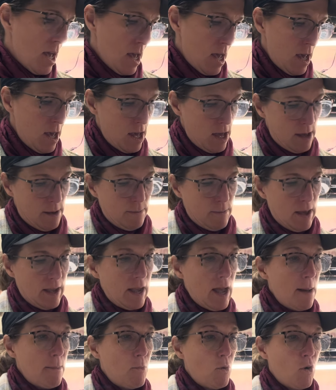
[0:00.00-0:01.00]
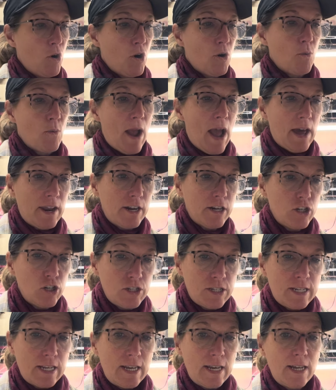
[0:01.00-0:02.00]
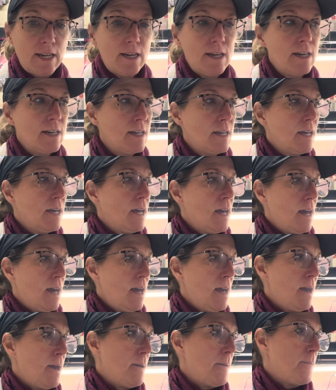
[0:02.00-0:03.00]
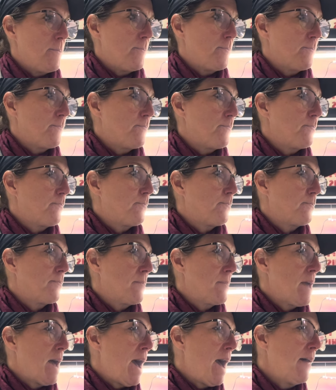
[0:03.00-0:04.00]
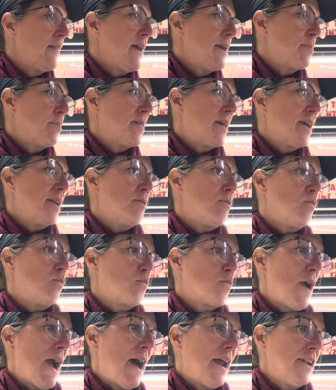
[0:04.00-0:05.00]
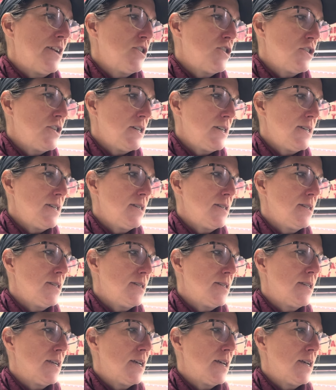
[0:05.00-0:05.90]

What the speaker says: I got more radish seed. I like planting radishes